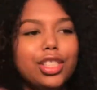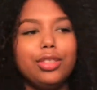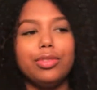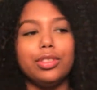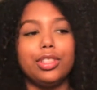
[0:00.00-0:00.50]
she
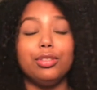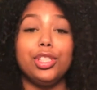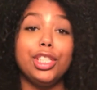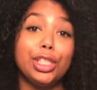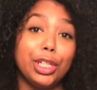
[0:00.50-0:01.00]
real cute.
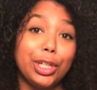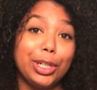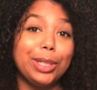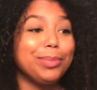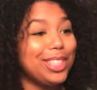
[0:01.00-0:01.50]
She
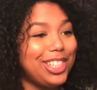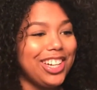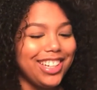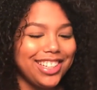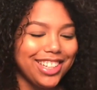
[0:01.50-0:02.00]
dirty, but
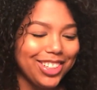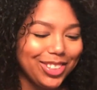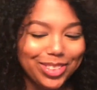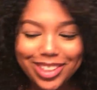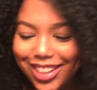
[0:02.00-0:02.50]
she
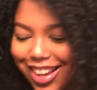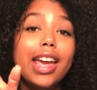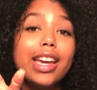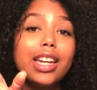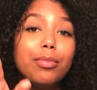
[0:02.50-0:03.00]
cute.
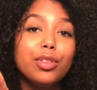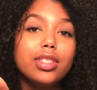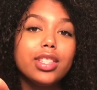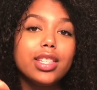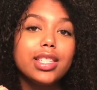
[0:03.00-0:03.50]
And I'm
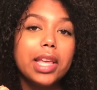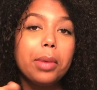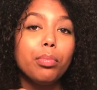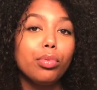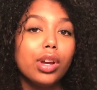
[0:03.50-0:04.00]
using the
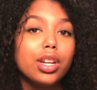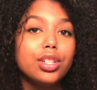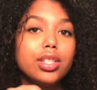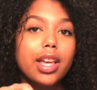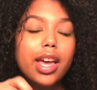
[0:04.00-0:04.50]
same brush
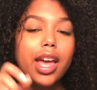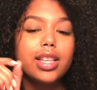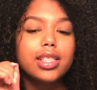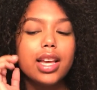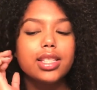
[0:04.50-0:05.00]
set
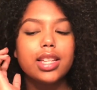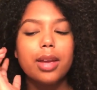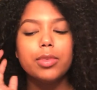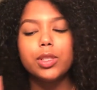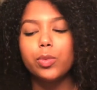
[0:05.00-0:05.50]
as last
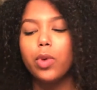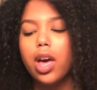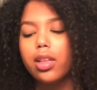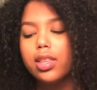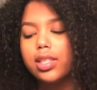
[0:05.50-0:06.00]
time as
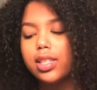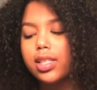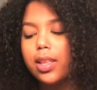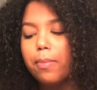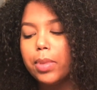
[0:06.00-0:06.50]
well. This
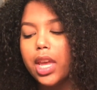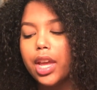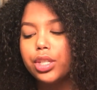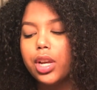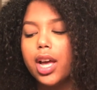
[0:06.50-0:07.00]
is the
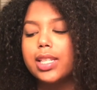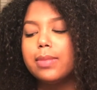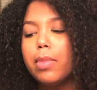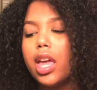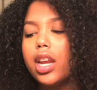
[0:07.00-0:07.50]
BH
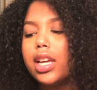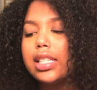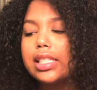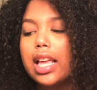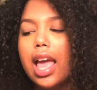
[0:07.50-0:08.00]

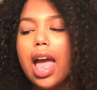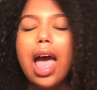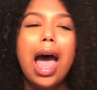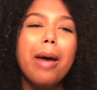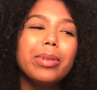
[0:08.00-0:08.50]
Cosmetics.
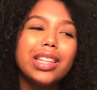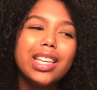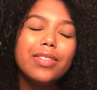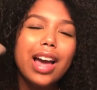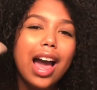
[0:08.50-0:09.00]
I
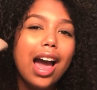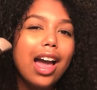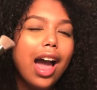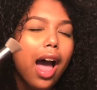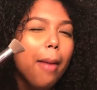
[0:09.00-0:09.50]
believe
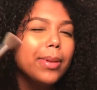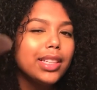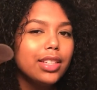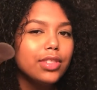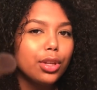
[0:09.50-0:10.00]

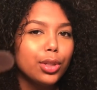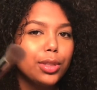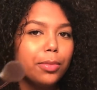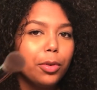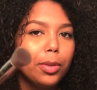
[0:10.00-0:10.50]
it's called
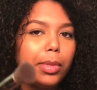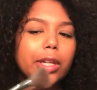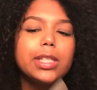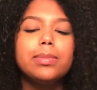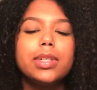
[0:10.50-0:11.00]
Smoke and
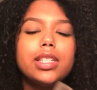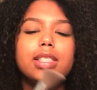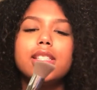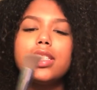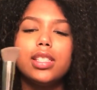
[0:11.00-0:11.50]
Mirrors, but
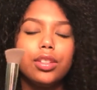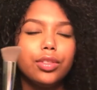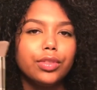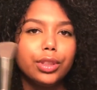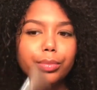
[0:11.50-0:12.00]
it's the
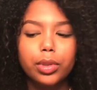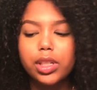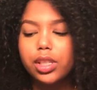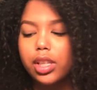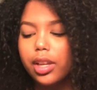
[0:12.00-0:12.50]
silver brush
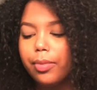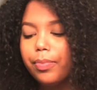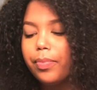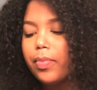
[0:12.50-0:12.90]
set.